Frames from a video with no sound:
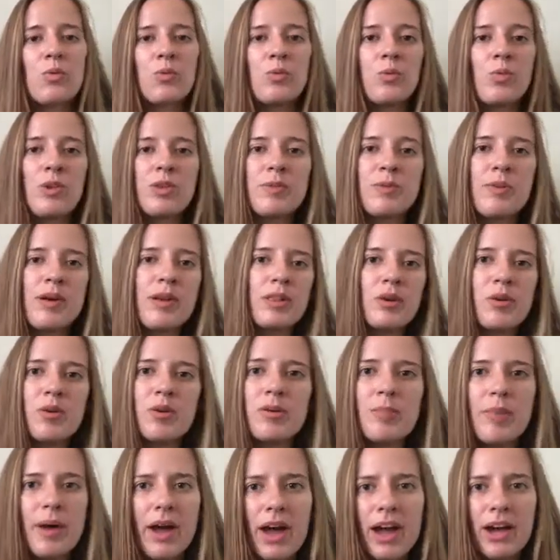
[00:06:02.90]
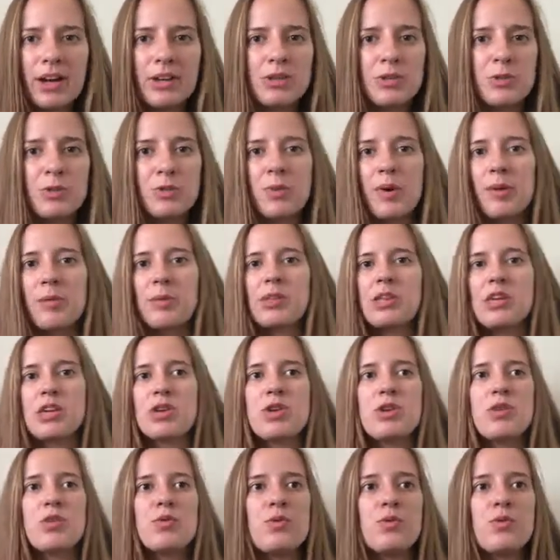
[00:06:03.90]
with my lower back, she was probably
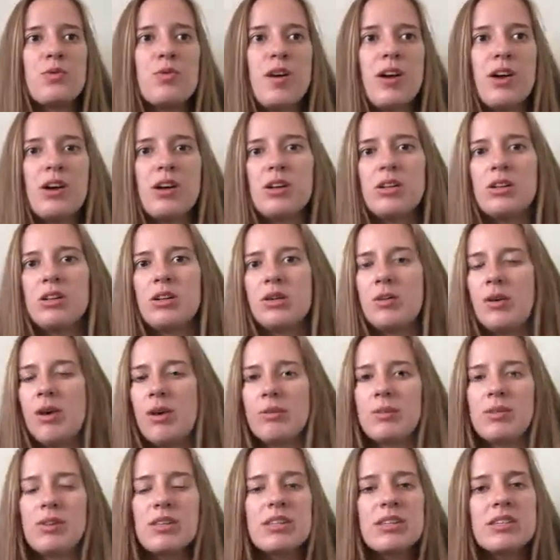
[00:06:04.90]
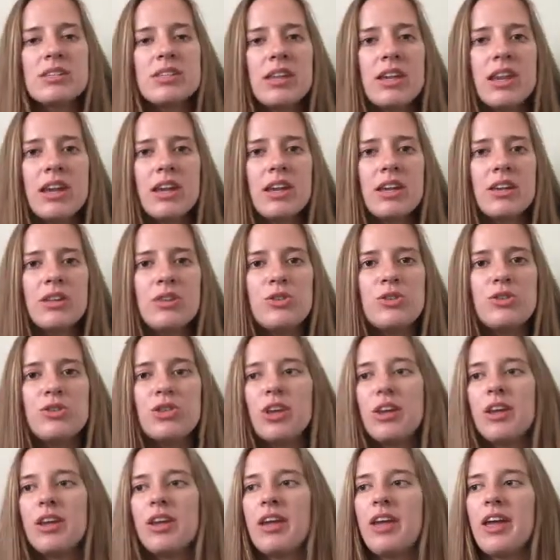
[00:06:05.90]
like, you fell around this age.
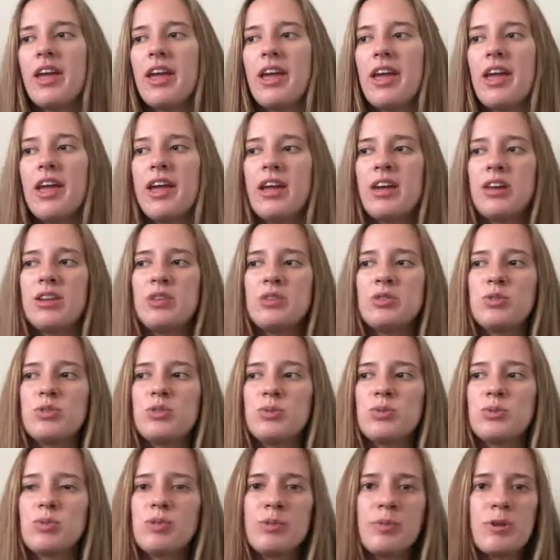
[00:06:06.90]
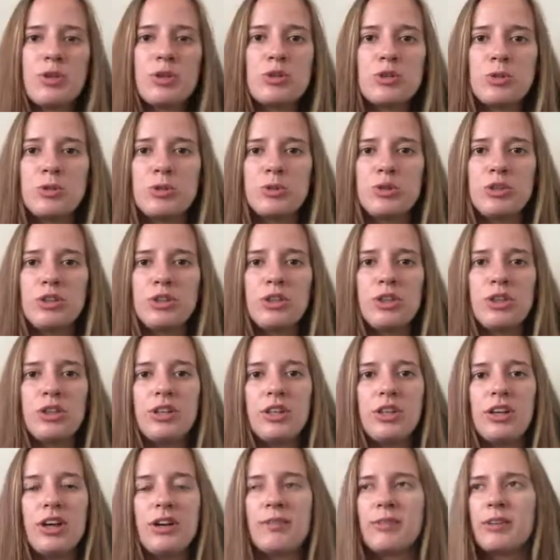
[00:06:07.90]
And with my
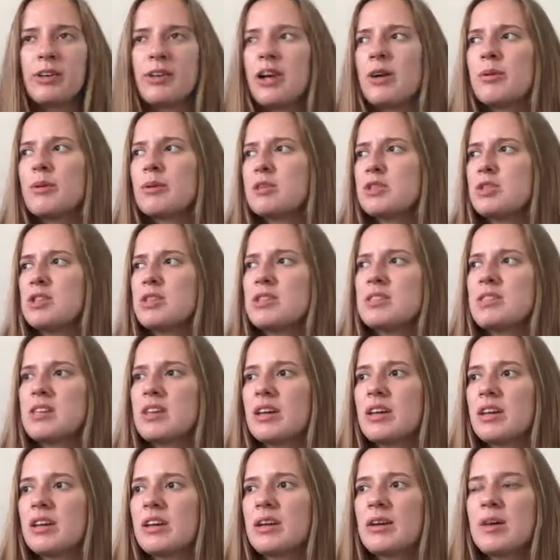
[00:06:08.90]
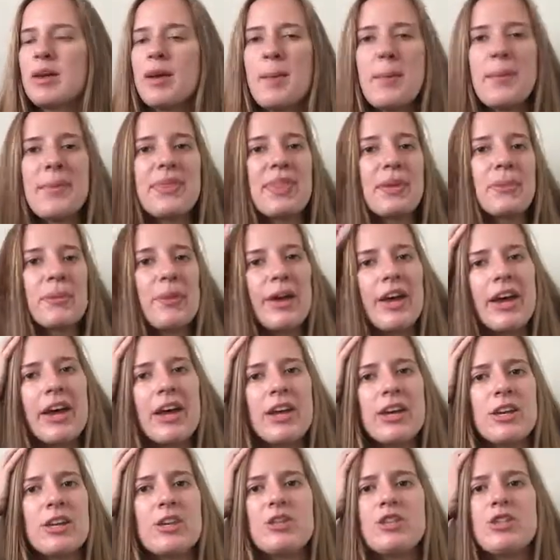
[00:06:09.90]
shoulder, I forgot what she said, but then my
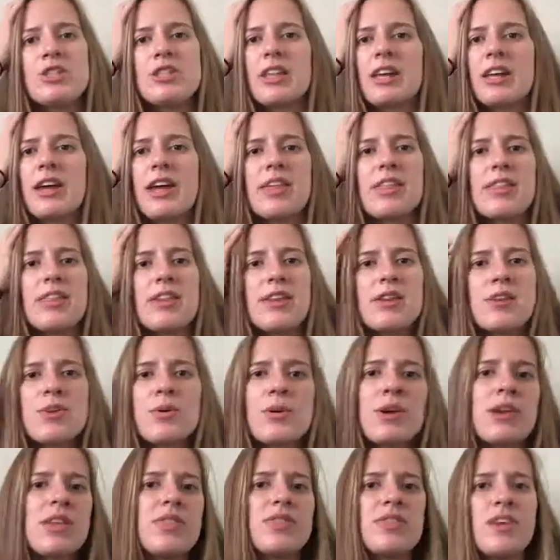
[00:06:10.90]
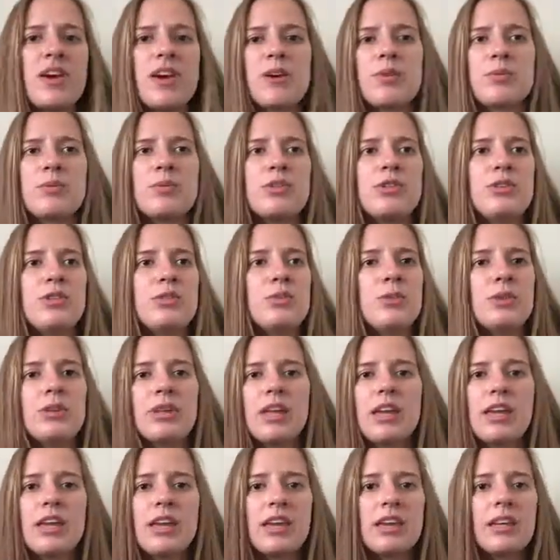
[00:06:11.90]
head, she's like, I think you hit that when you were
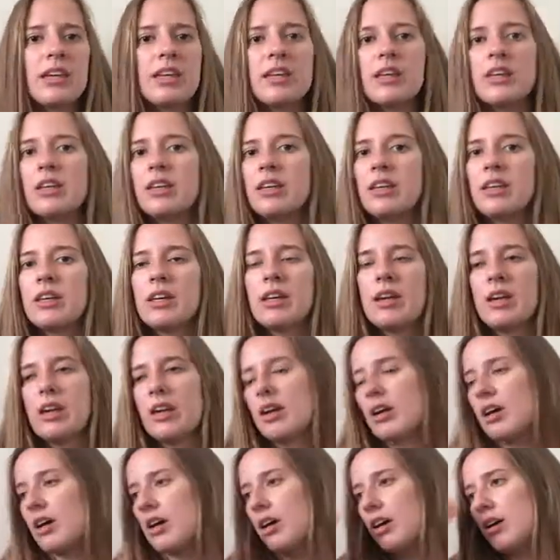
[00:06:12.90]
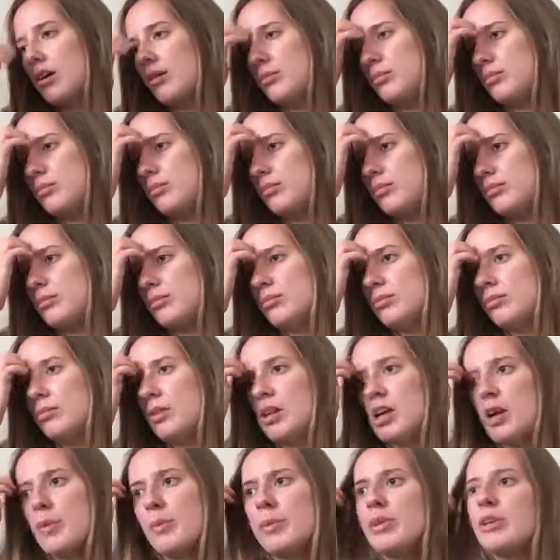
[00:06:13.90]
like
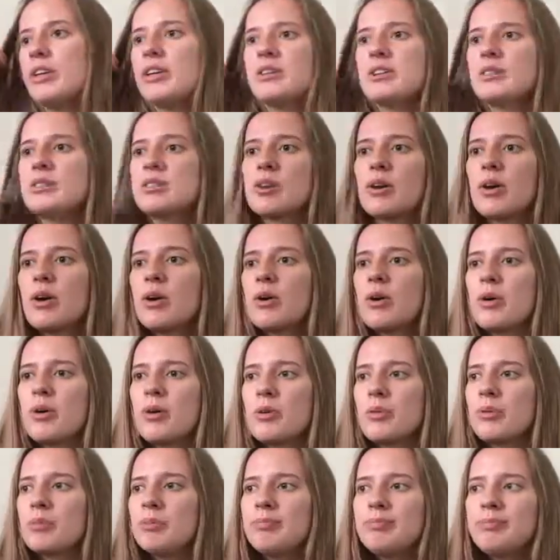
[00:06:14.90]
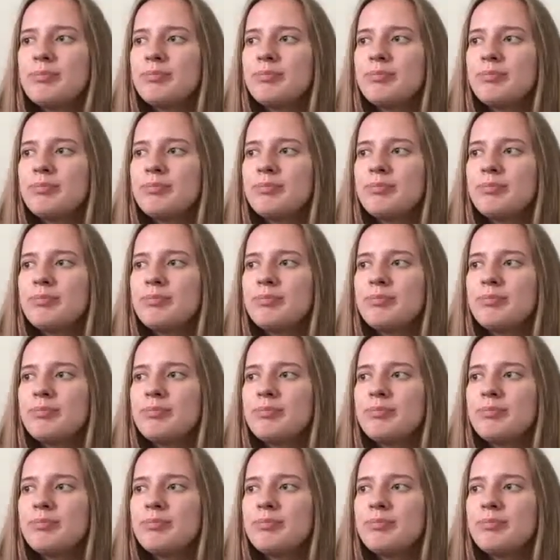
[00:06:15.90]
a couple years ago,